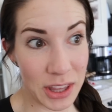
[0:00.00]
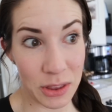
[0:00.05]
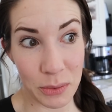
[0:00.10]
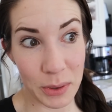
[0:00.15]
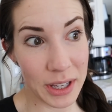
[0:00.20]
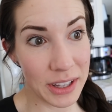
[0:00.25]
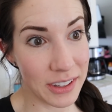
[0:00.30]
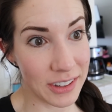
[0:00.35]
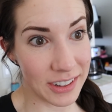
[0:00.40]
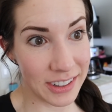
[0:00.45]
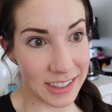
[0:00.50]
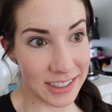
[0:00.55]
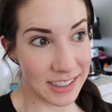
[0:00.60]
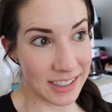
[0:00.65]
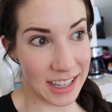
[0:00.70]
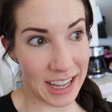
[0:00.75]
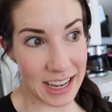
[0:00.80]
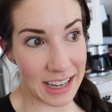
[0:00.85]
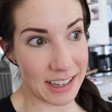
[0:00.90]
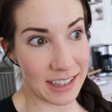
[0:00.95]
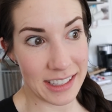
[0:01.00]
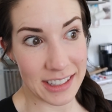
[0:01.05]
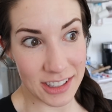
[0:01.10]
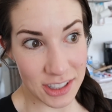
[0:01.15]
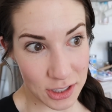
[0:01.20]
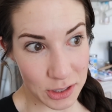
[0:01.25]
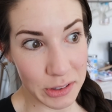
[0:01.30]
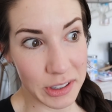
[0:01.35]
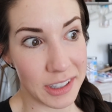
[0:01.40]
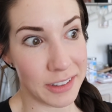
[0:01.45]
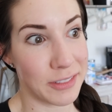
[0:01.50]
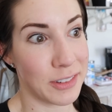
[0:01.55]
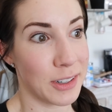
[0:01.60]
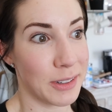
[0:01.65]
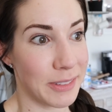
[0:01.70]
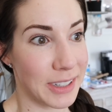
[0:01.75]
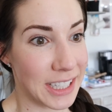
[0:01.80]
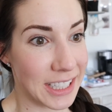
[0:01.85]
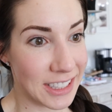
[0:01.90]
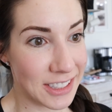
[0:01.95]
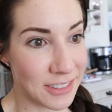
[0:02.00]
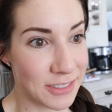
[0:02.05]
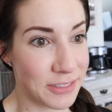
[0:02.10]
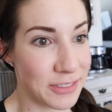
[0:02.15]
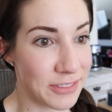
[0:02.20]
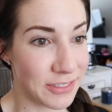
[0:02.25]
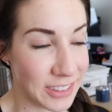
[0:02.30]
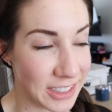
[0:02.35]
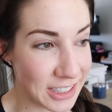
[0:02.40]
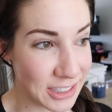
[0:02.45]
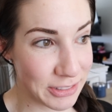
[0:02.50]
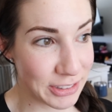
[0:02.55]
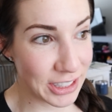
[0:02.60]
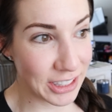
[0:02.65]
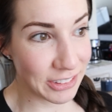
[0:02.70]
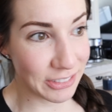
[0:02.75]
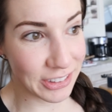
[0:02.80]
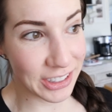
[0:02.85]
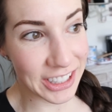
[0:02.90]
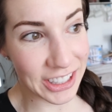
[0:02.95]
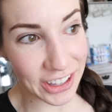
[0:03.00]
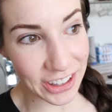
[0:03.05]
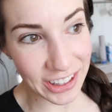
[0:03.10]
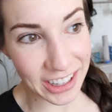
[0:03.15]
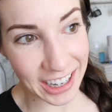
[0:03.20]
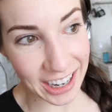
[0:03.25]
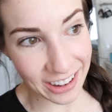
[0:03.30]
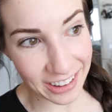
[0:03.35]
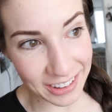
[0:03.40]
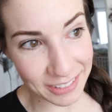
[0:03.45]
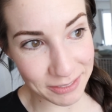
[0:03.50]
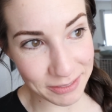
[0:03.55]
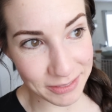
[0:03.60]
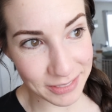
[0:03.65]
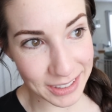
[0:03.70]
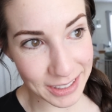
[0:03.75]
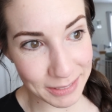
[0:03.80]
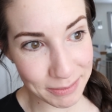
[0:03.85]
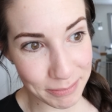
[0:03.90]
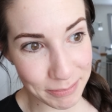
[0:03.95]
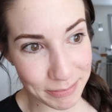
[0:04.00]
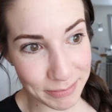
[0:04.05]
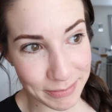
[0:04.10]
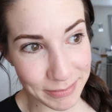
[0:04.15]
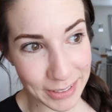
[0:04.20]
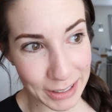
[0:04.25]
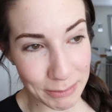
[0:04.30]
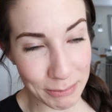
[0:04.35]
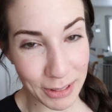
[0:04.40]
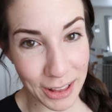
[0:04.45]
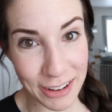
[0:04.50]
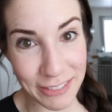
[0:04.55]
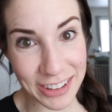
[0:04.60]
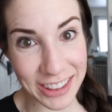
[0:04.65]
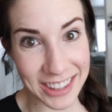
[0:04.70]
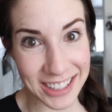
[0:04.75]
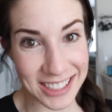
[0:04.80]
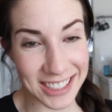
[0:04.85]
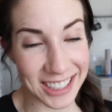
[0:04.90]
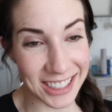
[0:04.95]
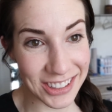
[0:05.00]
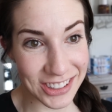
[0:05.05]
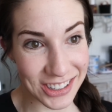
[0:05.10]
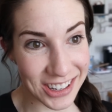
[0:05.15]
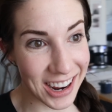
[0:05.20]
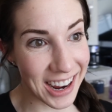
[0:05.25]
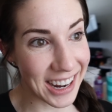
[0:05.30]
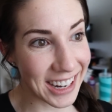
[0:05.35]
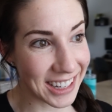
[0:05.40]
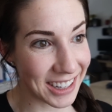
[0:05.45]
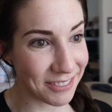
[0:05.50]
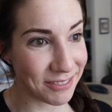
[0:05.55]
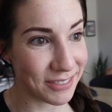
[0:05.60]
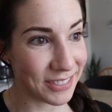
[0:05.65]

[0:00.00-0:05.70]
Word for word: And the weather is like, it's doing it for me. It's it's feeling really good out. I'm, I'm, I'm loving the sunshine.